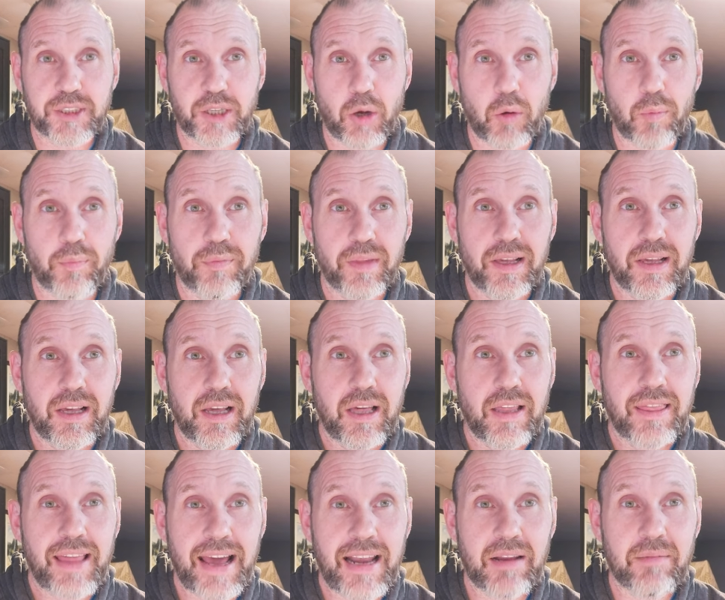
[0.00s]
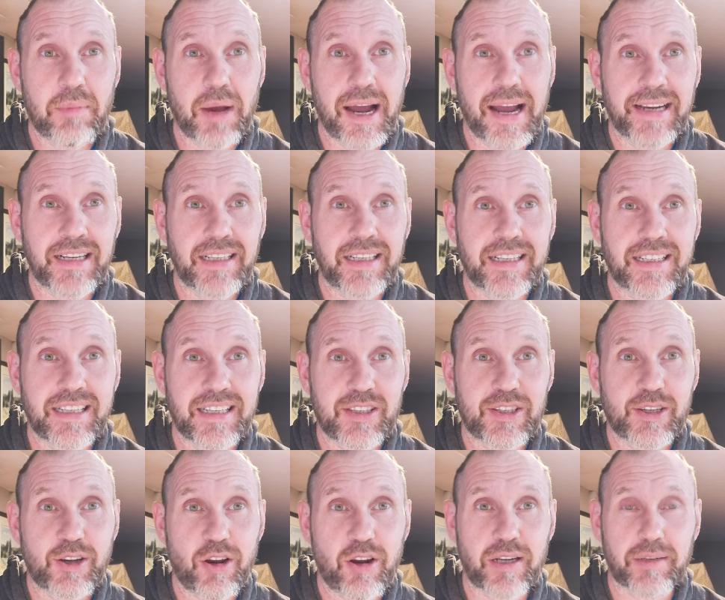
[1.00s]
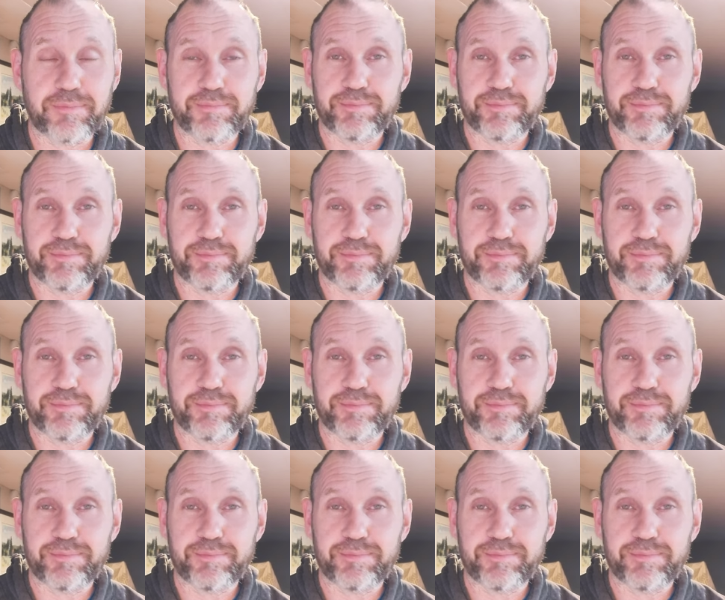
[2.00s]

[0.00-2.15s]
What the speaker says: So that in mind, let's get started.